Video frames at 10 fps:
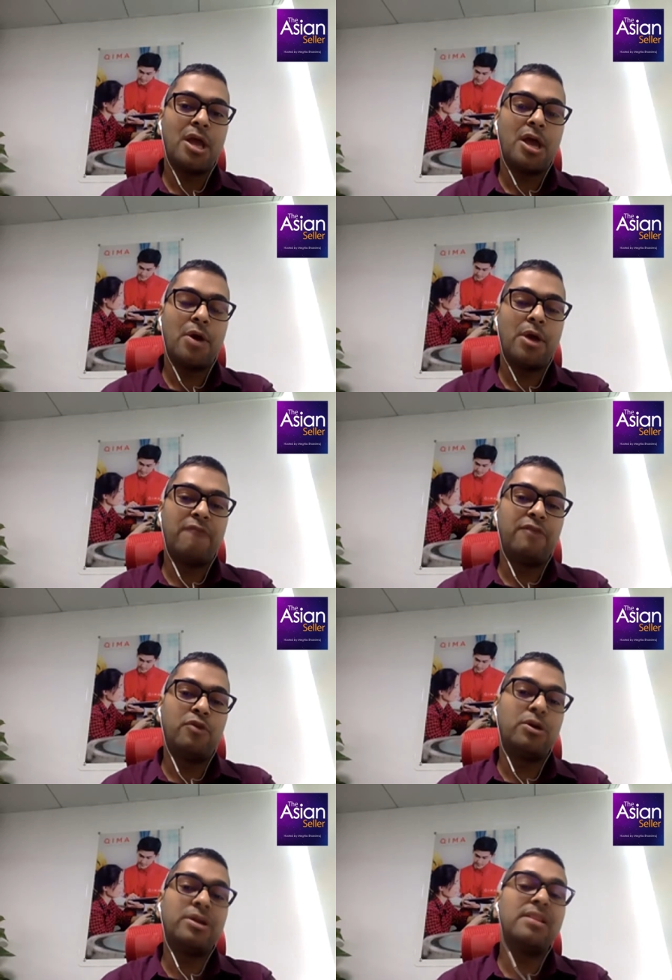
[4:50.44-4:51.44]
If you
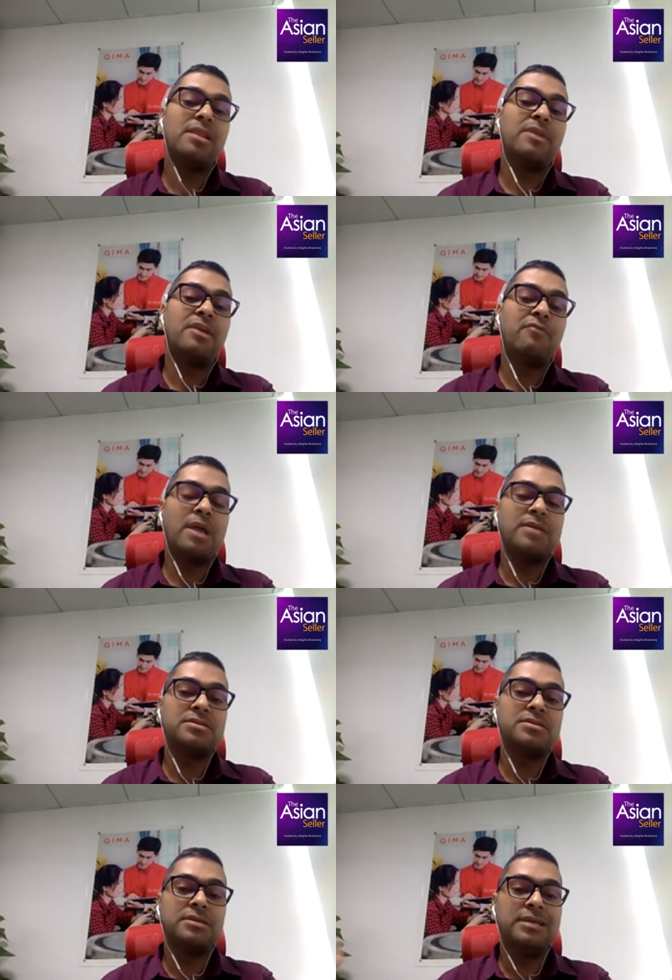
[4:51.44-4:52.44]
don't tell them in
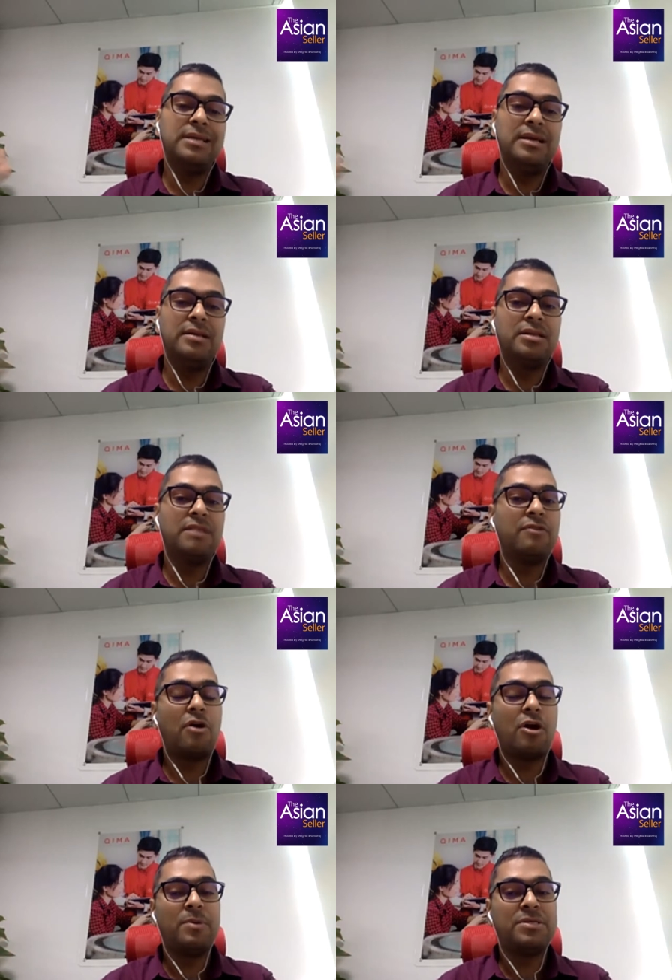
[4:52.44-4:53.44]
advance, either they will
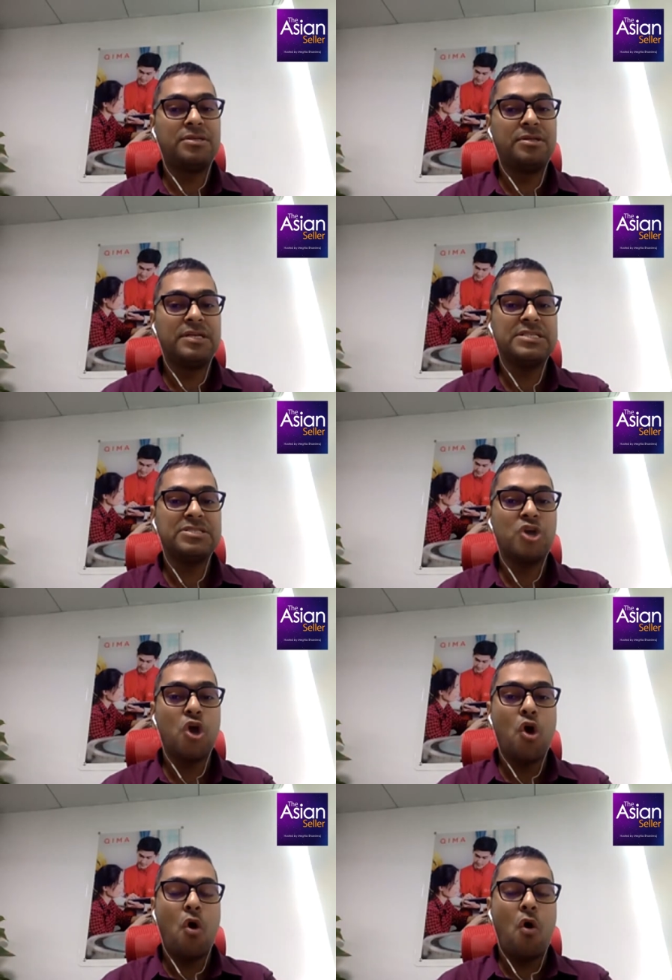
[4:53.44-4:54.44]
not be serious
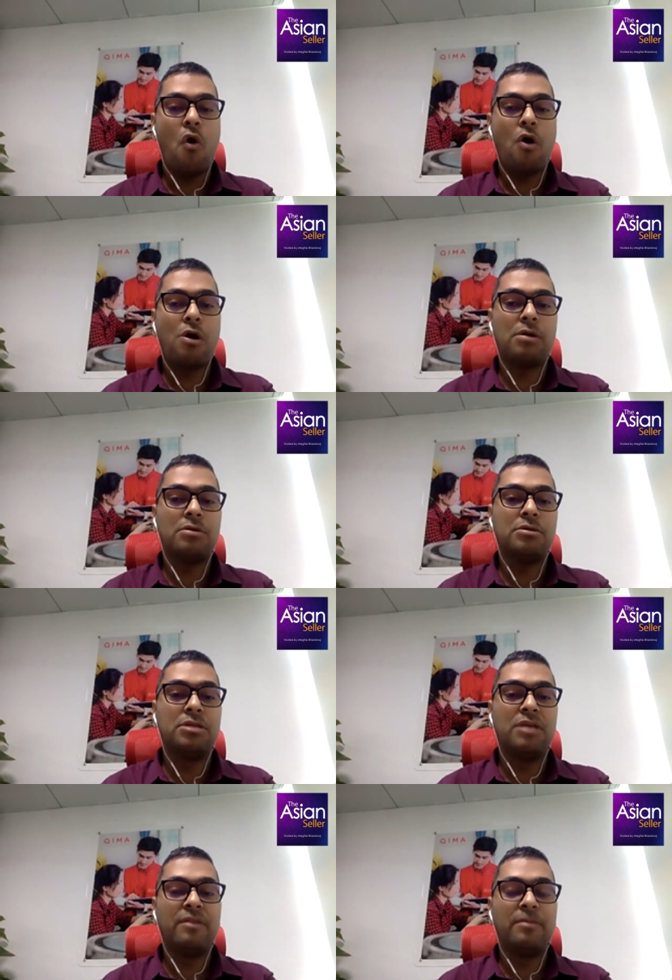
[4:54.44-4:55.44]
or
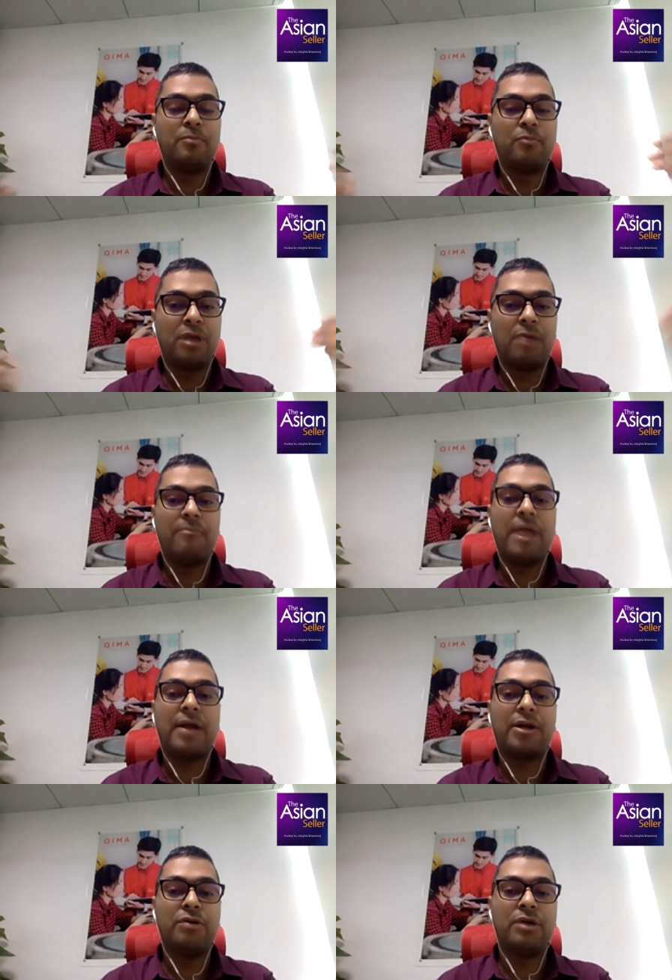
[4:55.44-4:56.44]
they will come
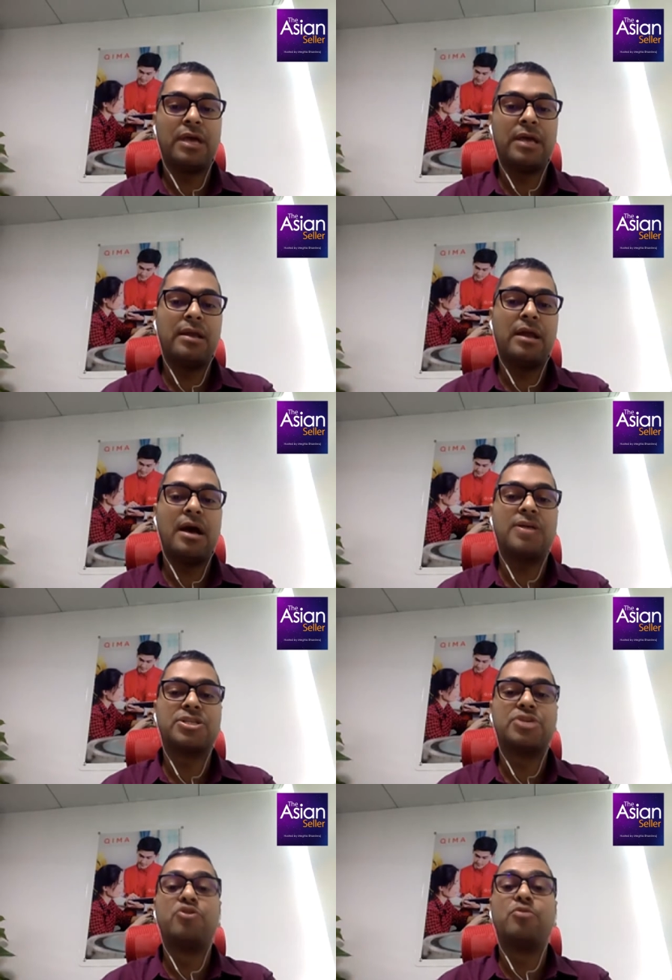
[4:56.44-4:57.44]
back to you again and
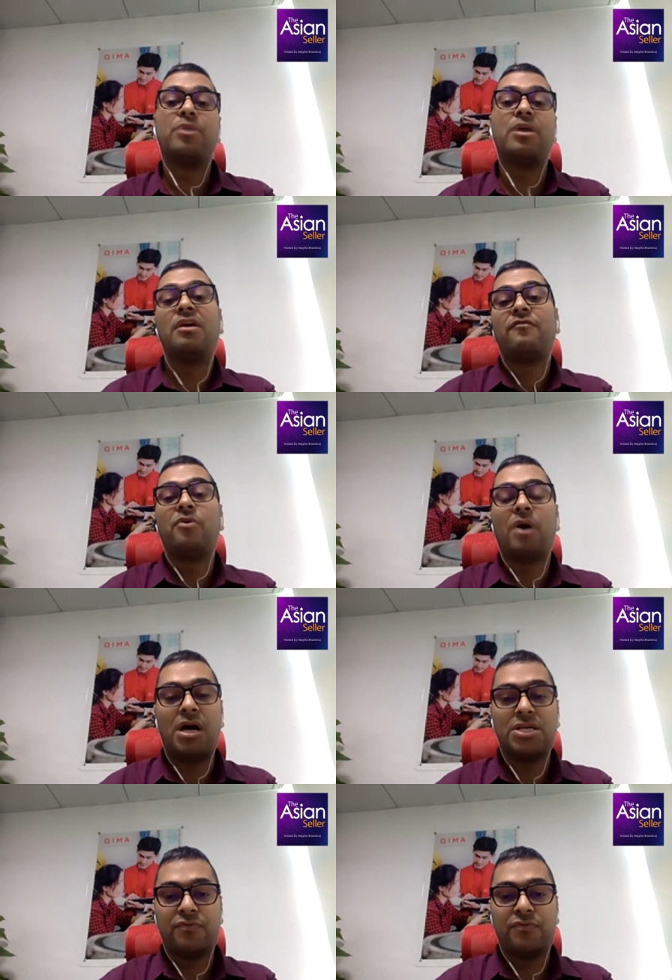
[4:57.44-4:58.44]
ask you to pay if you
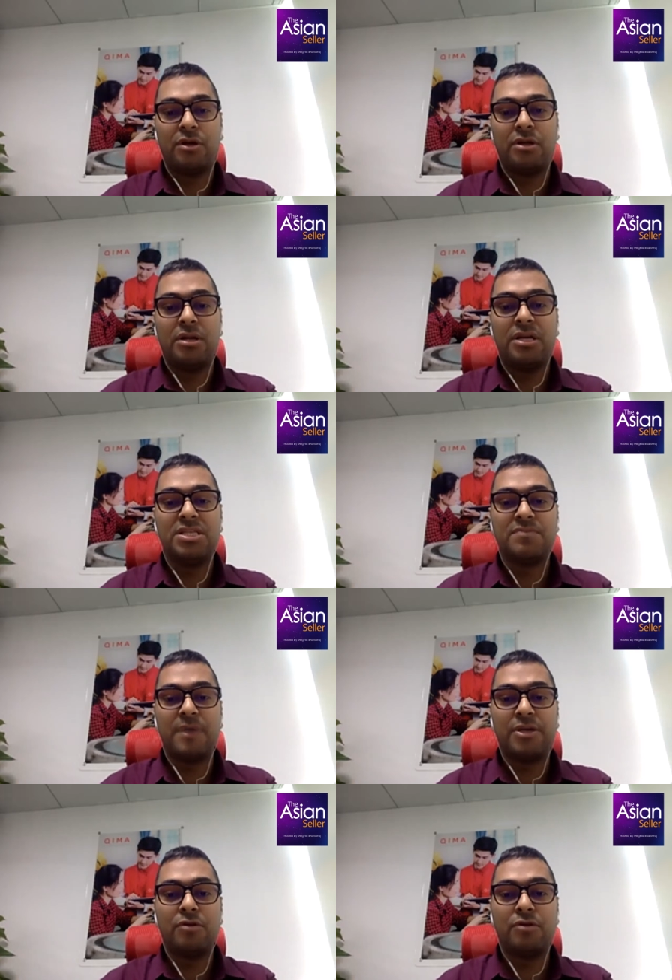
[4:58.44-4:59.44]
ask for a
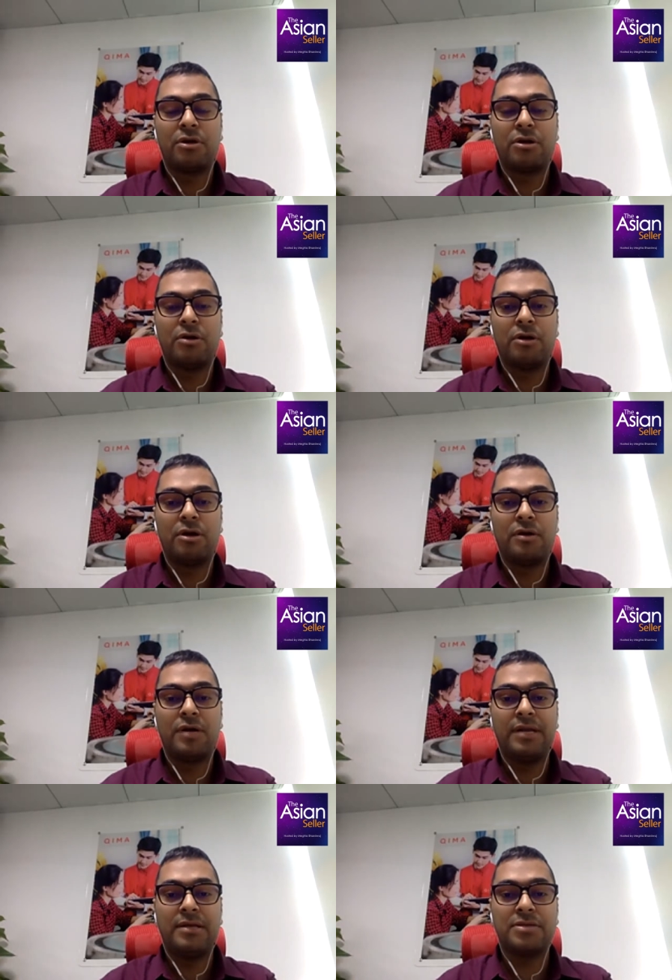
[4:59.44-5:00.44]
re-inspection or a
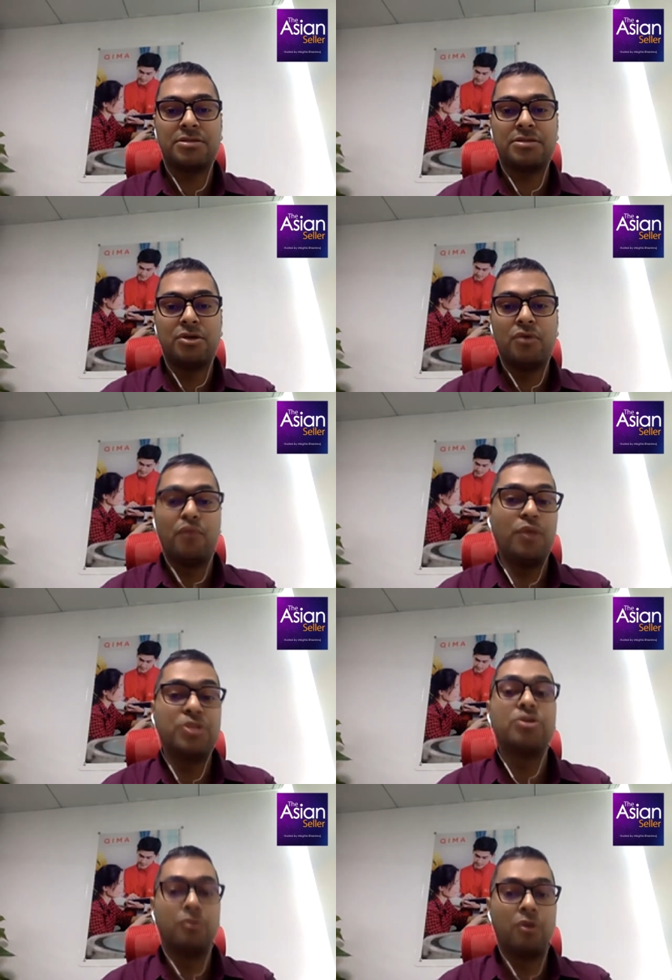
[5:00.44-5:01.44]
retest,
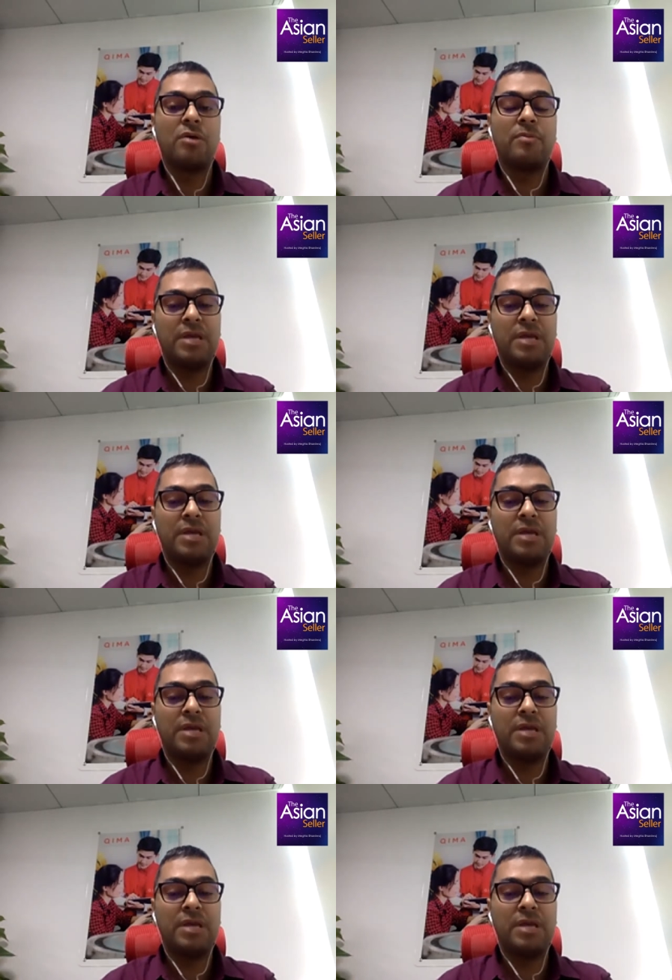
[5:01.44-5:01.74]
which gonna be